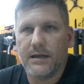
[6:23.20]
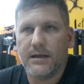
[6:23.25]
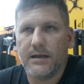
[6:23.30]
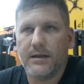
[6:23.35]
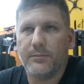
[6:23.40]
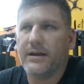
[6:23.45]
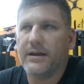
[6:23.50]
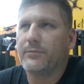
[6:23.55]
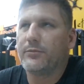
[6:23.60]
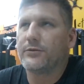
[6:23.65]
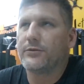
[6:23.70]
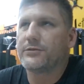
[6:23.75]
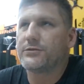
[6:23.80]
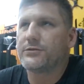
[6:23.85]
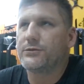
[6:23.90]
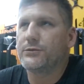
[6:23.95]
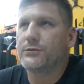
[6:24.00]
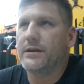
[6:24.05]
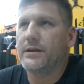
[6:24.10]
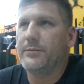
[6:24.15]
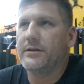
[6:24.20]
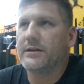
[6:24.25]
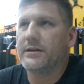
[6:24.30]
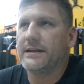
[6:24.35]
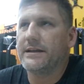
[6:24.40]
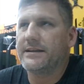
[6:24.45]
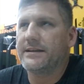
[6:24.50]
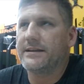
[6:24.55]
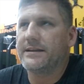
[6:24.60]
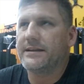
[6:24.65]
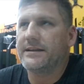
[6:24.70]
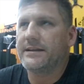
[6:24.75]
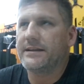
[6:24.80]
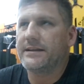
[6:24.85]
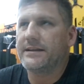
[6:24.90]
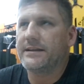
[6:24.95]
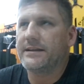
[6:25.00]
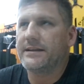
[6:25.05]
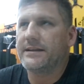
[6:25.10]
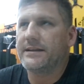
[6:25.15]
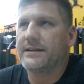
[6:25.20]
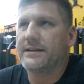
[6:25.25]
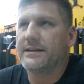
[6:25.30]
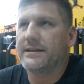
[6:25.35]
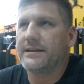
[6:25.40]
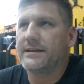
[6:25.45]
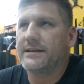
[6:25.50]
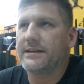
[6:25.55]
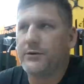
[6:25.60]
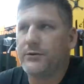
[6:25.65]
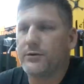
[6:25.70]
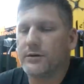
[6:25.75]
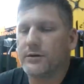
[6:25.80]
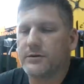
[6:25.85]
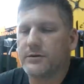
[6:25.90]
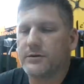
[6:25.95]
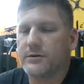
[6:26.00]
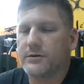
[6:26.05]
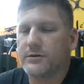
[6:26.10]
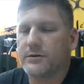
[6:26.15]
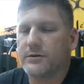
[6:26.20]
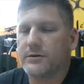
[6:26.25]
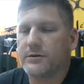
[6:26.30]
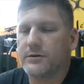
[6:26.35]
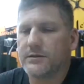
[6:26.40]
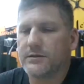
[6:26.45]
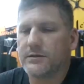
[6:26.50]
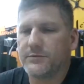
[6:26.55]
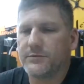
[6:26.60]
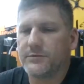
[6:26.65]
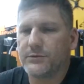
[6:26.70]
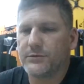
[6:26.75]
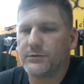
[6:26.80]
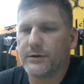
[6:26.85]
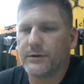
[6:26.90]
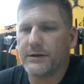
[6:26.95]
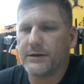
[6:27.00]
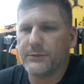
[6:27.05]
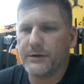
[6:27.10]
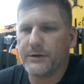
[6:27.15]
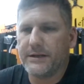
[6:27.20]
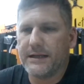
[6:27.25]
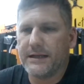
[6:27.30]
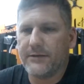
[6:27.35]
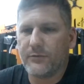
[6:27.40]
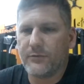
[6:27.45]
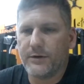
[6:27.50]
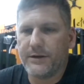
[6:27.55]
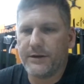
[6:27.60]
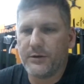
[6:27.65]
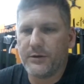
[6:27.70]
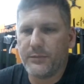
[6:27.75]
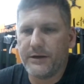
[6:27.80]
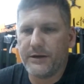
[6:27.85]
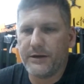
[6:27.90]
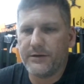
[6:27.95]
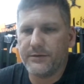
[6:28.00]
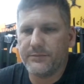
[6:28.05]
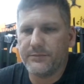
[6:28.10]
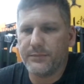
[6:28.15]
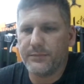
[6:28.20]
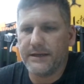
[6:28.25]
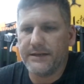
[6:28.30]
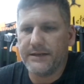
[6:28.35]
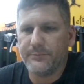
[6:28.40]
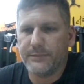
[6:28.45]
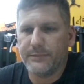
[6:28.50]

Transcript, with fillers: Am I able to emulate that having a radio hooked up to it, or do I need to have a radio paired by